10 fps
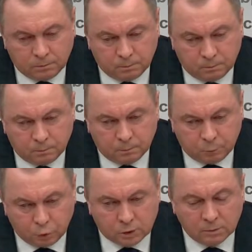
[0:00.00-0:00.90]
to
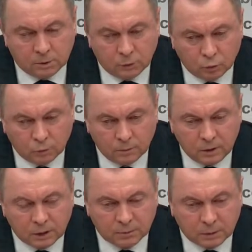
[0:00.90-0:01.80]
Chinese market, which
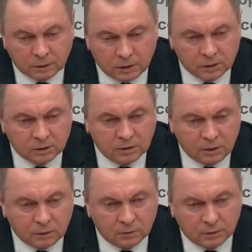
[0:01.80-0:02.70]
is enormous,
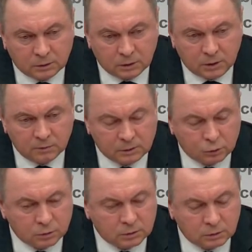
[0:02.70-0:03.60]
and
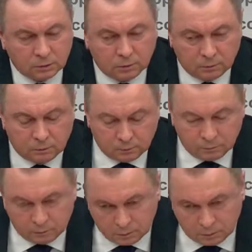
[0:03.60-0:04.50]
export of our goods
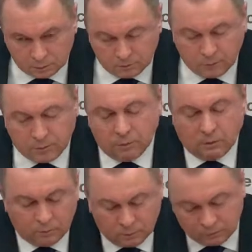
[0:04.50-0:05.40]
to China grew
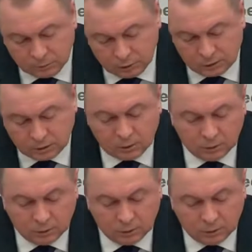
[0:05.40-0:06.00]
last year